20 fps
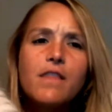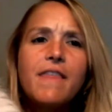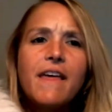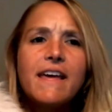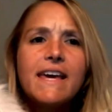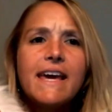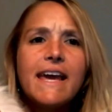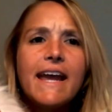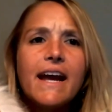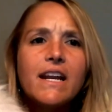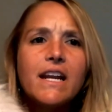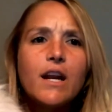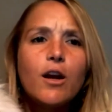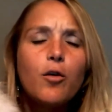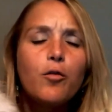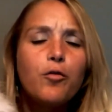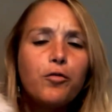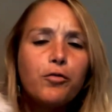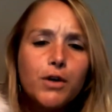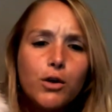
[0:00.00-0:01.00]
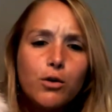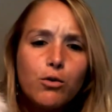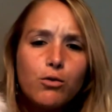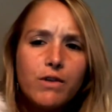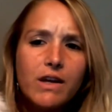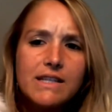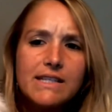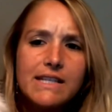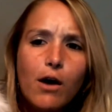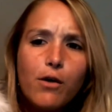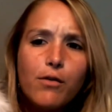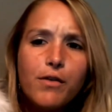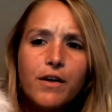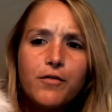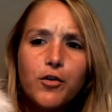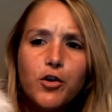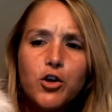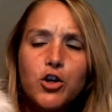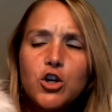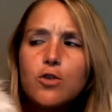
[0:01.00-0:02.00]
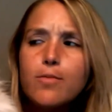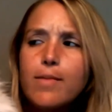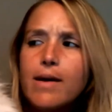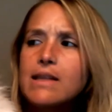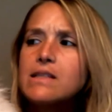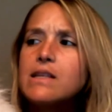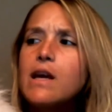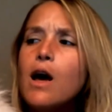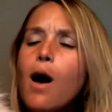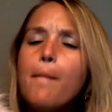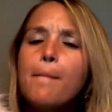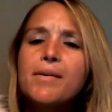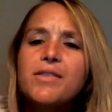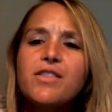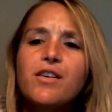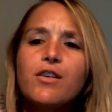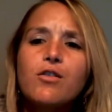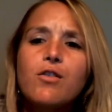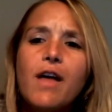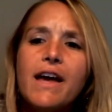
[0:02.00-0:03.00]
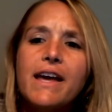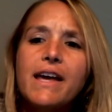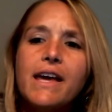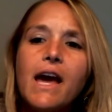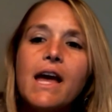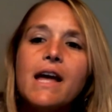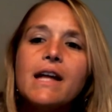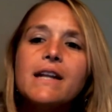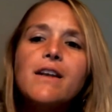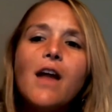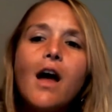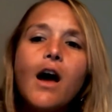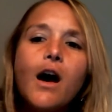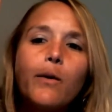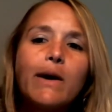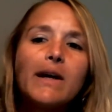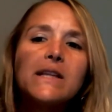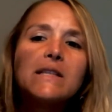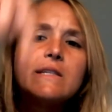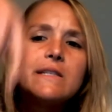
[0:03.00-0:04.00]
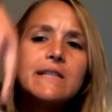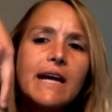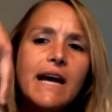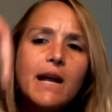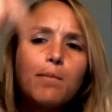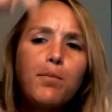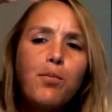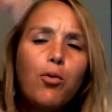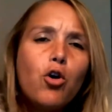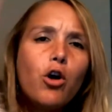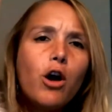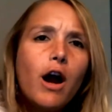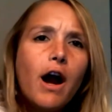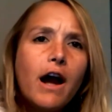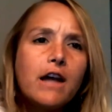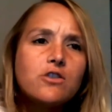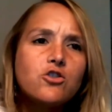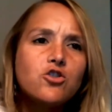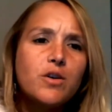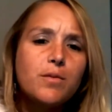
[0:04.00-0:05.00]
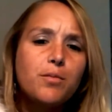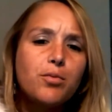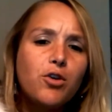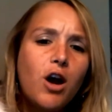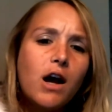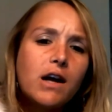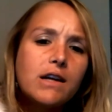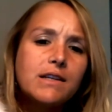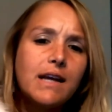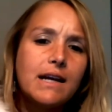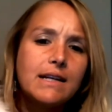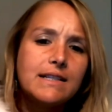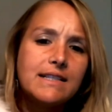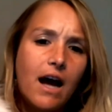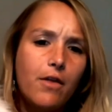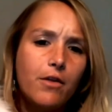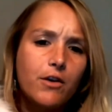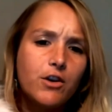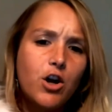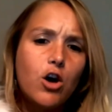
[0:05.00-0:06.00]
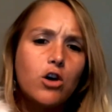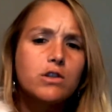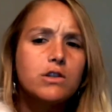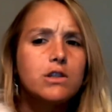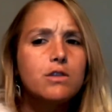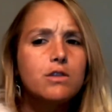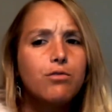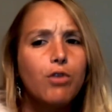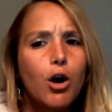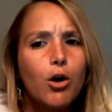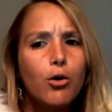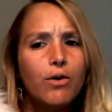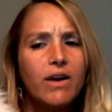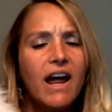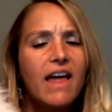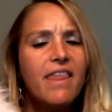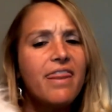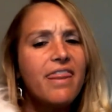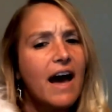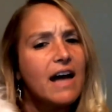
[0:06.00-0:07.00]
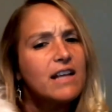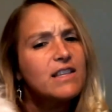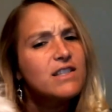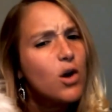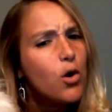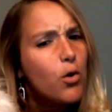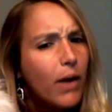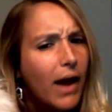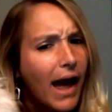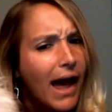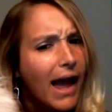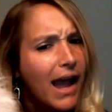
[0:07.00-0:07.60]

they can't eat a fruit that's healthy for humans, but they're like, no, instead pour hydrogen peroxide down the dog's throat, and that's okay.